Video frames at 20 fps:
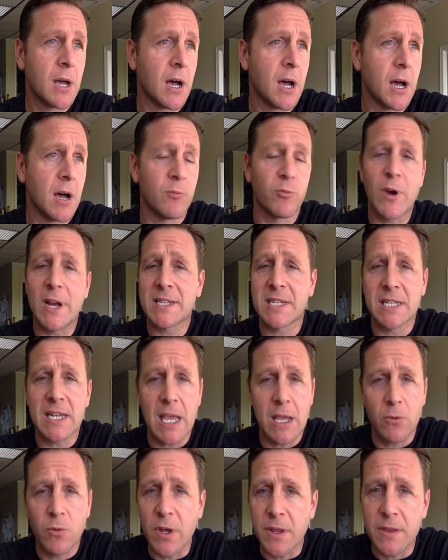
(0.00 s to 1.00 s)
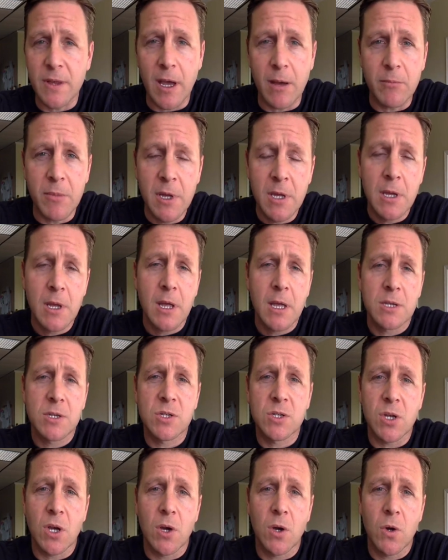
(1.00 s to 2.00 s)
resonate with them.
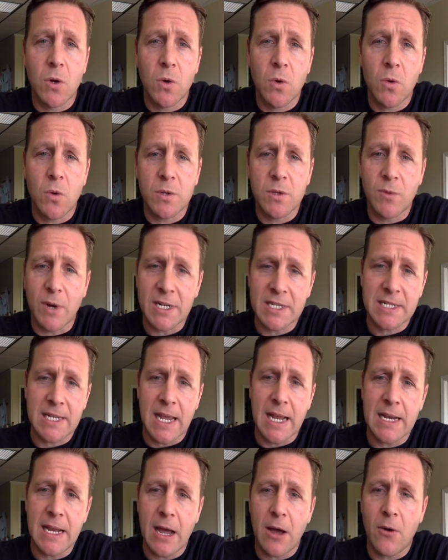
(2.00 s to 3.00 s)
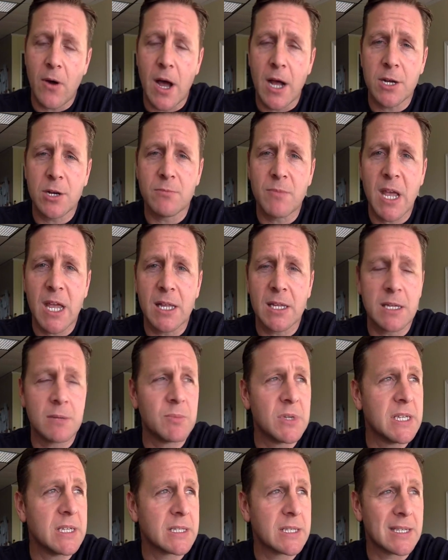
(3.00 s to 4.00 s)
So you want to stand out on your mailing
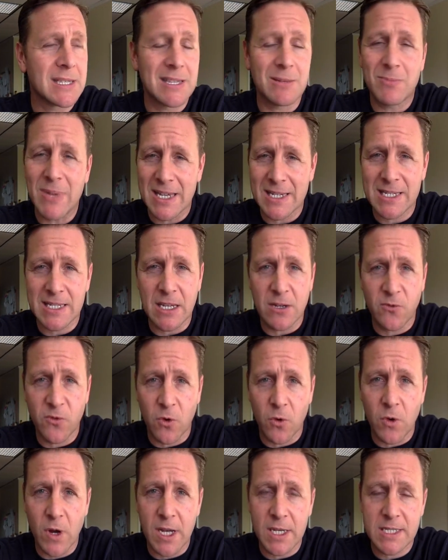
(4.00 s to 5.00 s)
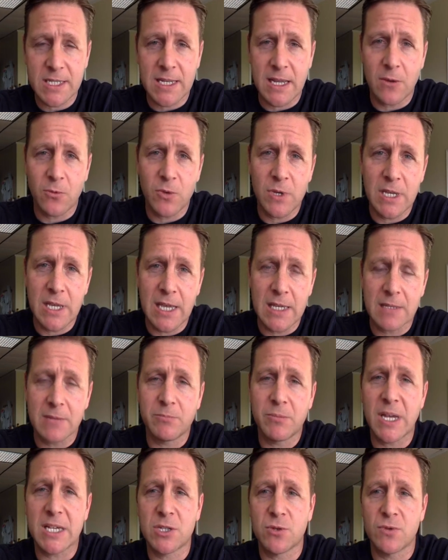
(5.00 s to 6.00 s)
pieces. The best thing for us that we get the
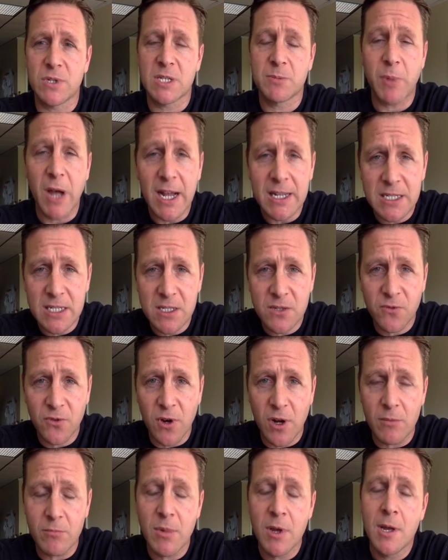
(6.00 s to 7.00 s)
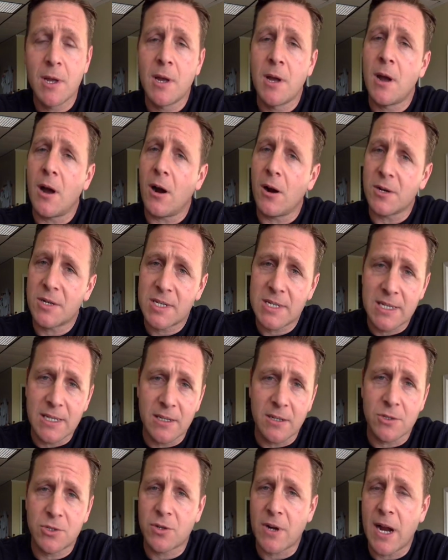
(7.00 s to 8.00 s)
best responses from are
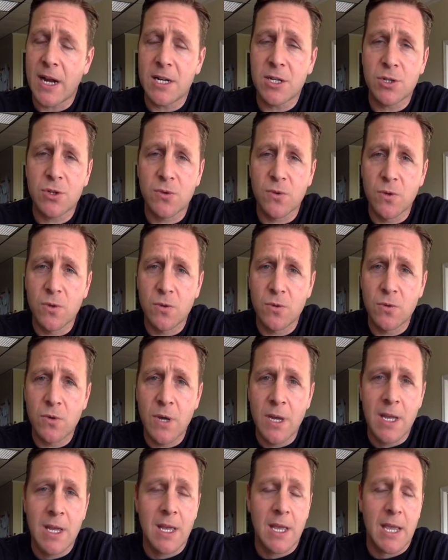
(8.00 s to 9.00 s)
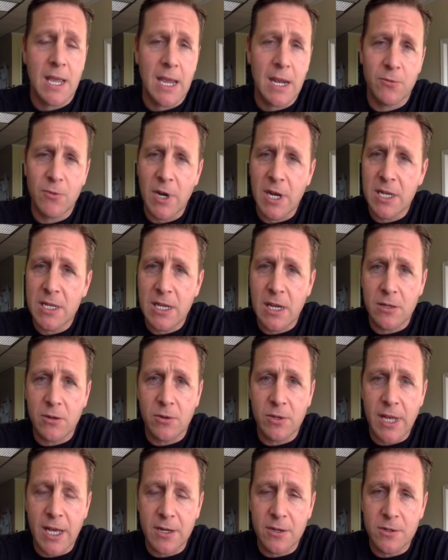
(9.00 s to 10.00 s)
still tried and true handwritten yellow
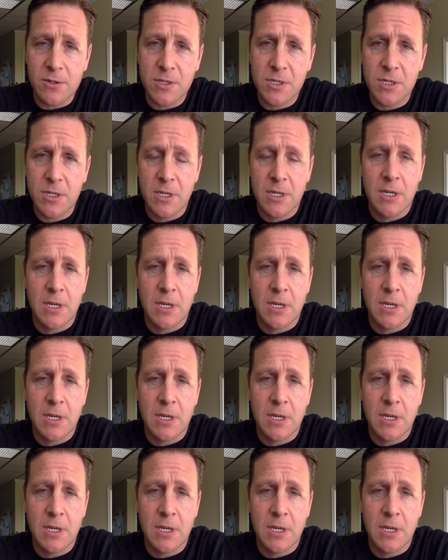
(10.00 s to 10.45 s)
letters